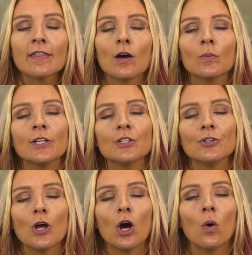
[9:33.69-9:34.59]
that we
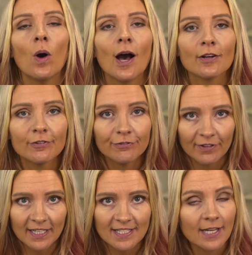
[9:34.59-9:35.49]
know how to
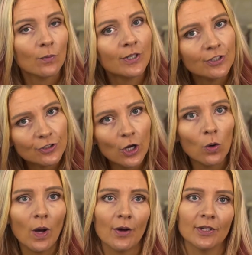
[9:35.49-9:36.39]
fix it, we know
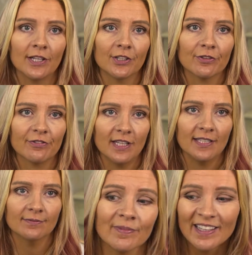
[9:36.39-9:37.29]
how to intervene.